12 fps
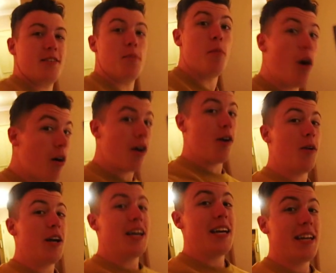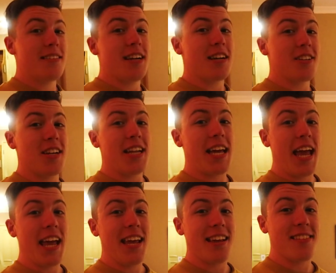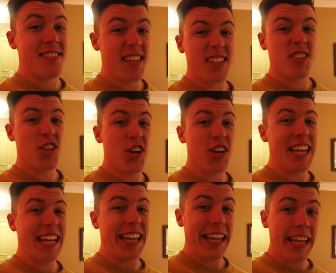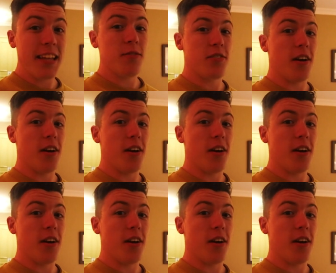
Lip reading: Tomorrow, it's actually a 6:30 leave